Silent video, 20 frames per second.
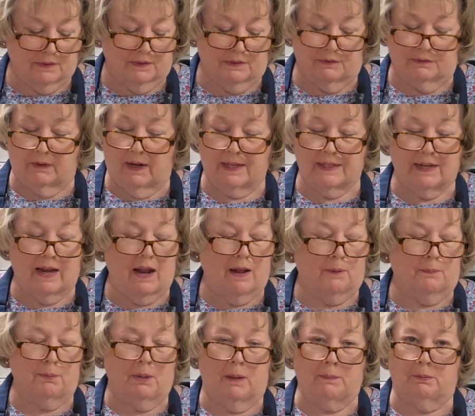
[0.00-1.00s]
right now
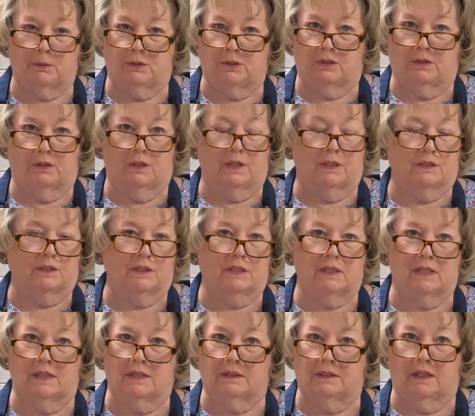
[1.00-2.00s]
the peppers are in
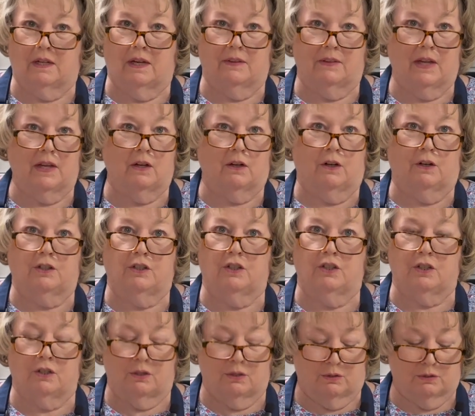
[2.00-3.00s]
season and they are
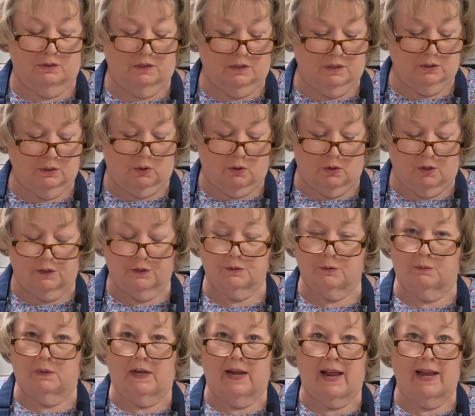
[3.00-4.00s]
huge. This orange
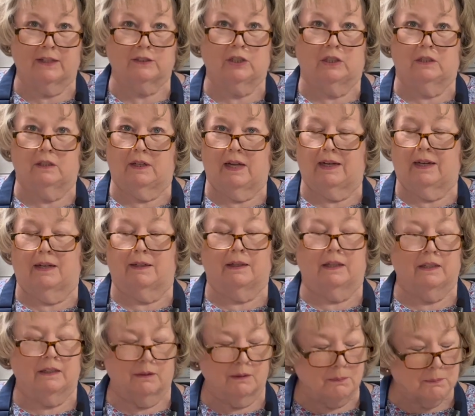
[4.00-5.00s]
one actually looked like a
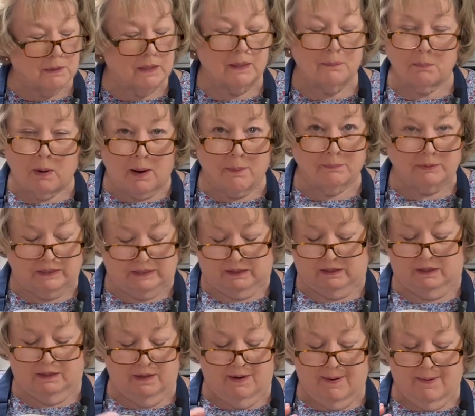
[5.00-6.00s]
little mini
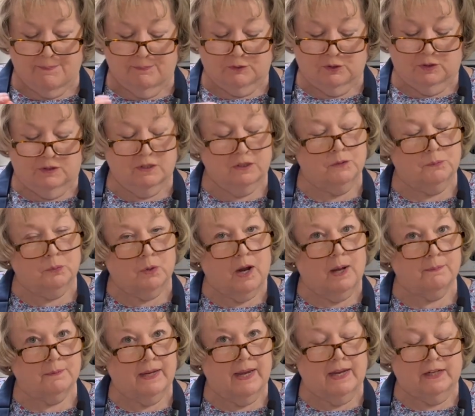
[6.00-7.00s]
pumpkin. So this is
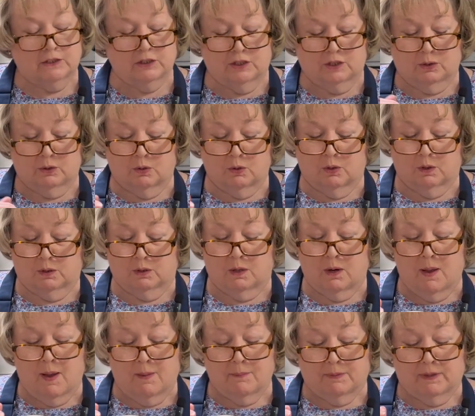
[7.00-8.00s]
probably actually a 1/4.
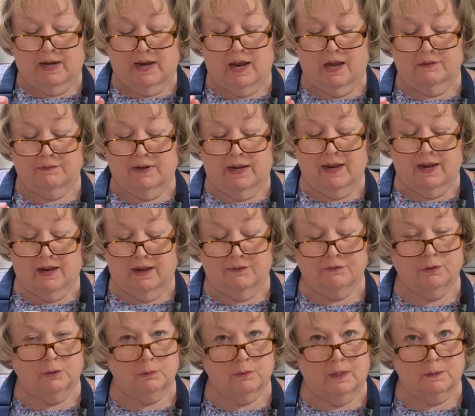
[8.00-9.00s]
But I have a
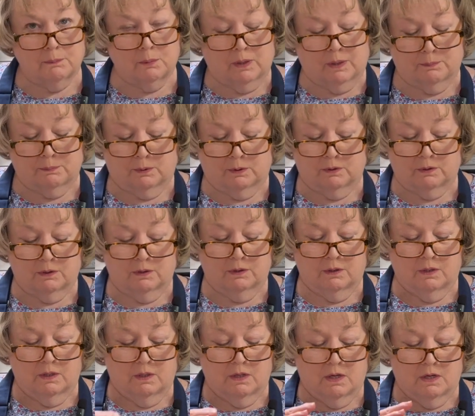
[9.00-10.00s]
half a red pepper.
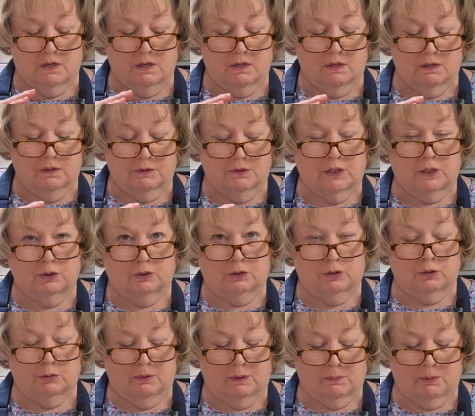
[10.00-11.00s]
These are
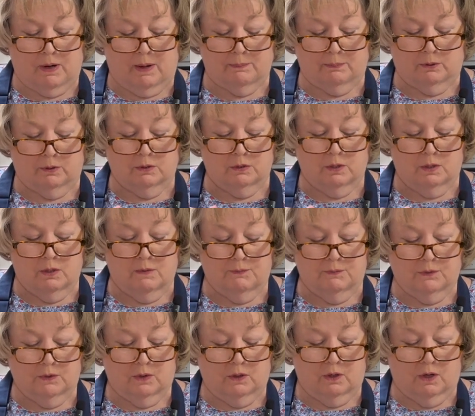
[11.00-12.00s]
sweet peppers,
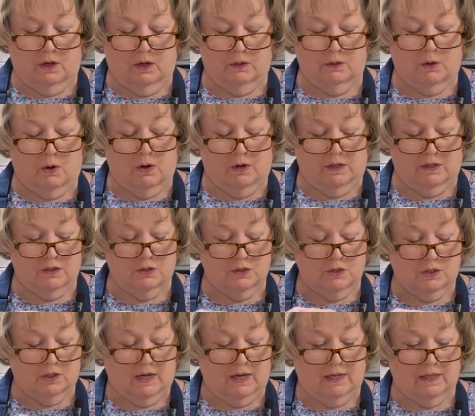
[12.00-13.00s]
an
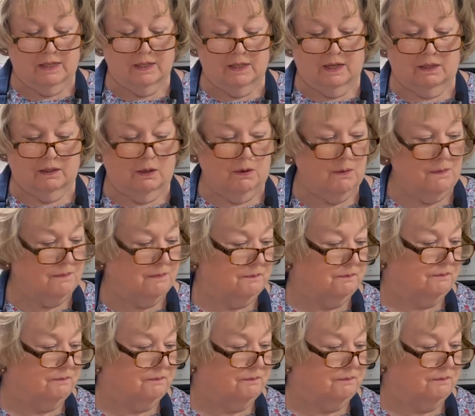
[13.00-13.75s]
orange and a yellow.